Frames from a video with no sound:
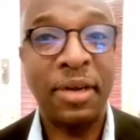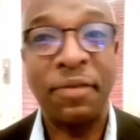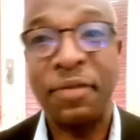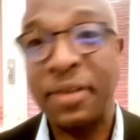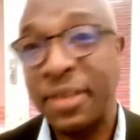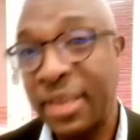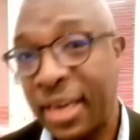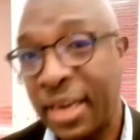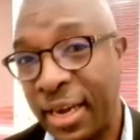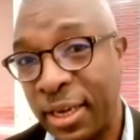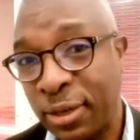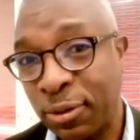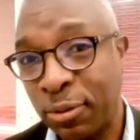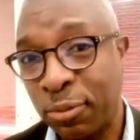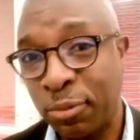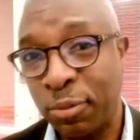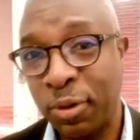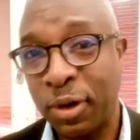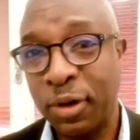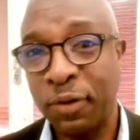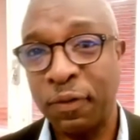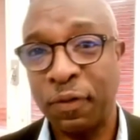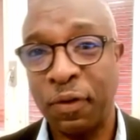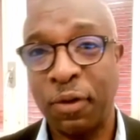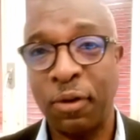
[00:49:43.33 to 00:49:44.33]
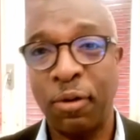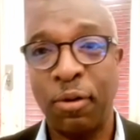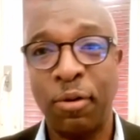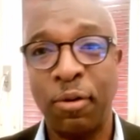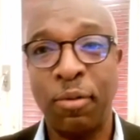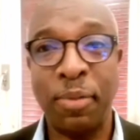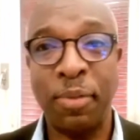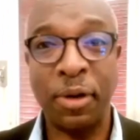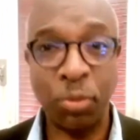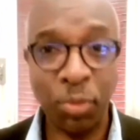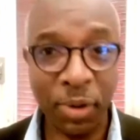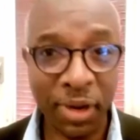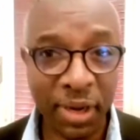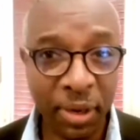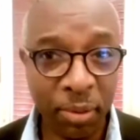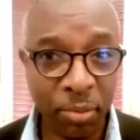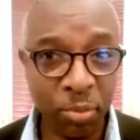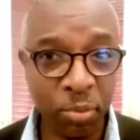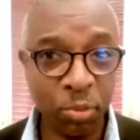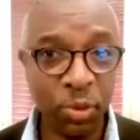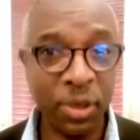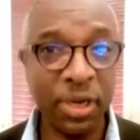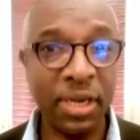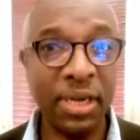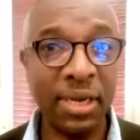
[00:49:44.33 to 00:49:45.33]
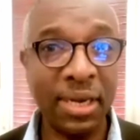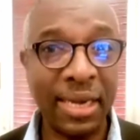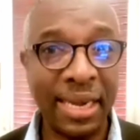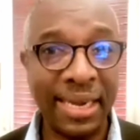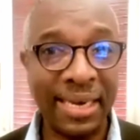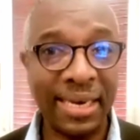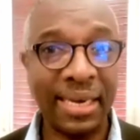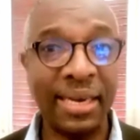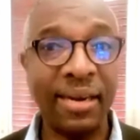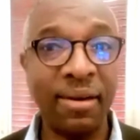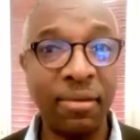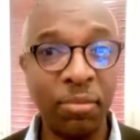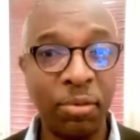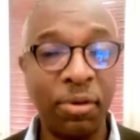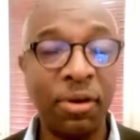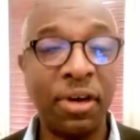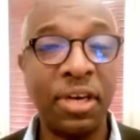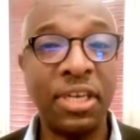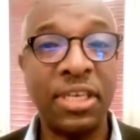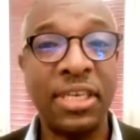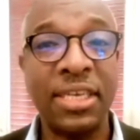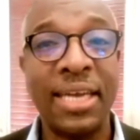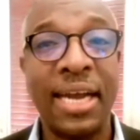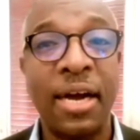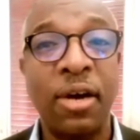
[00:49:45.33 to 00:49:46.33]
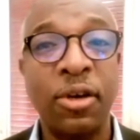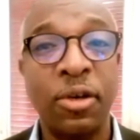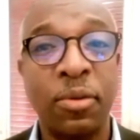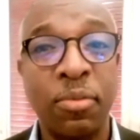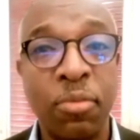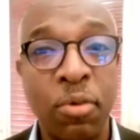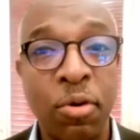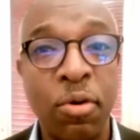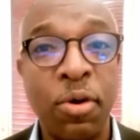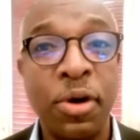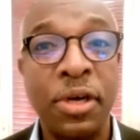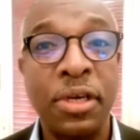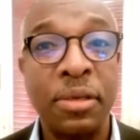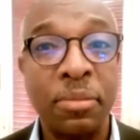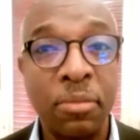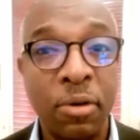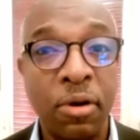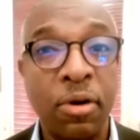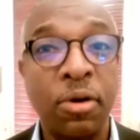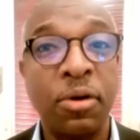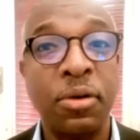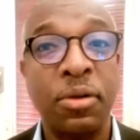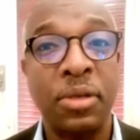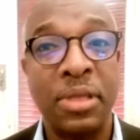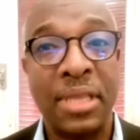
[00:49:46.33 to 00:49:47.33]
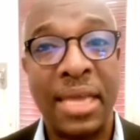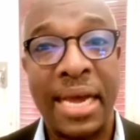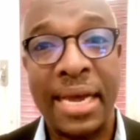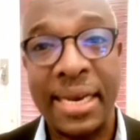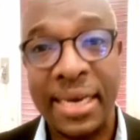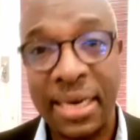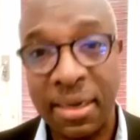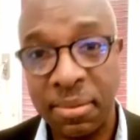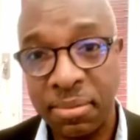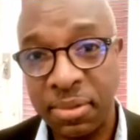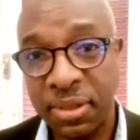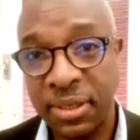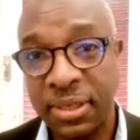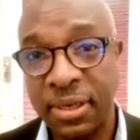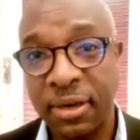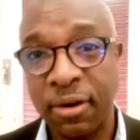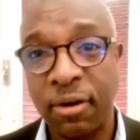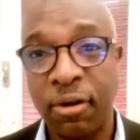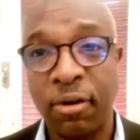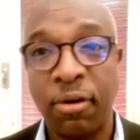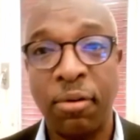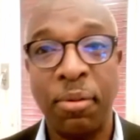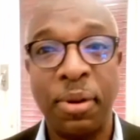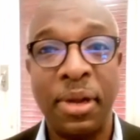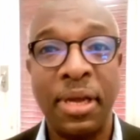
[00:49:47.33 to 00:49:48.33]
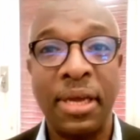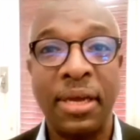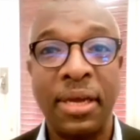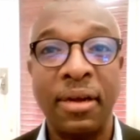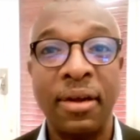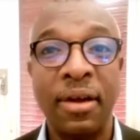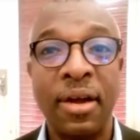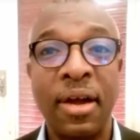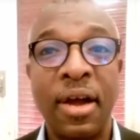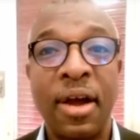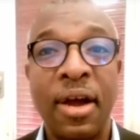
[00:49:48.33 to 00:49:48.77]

advertise on Worldview, but we we getting we're reaching out more and more. Our numbers are growing.